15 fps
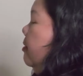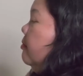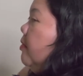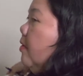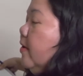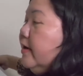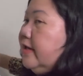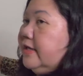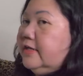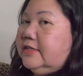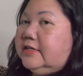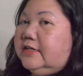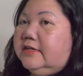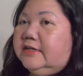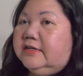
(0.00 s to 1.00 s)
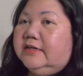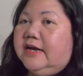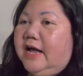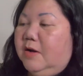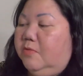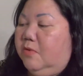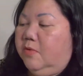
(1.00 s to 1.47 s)
important,
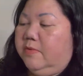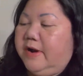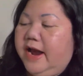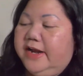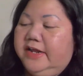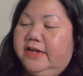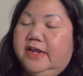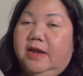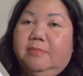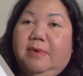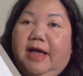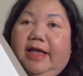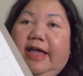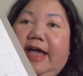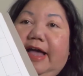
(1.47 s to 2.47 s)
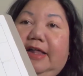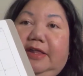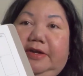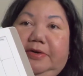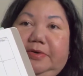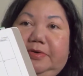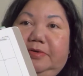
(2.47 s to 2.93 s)
I will write it in my
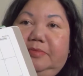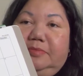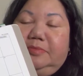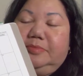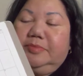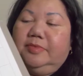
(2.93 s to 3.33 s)
calendar.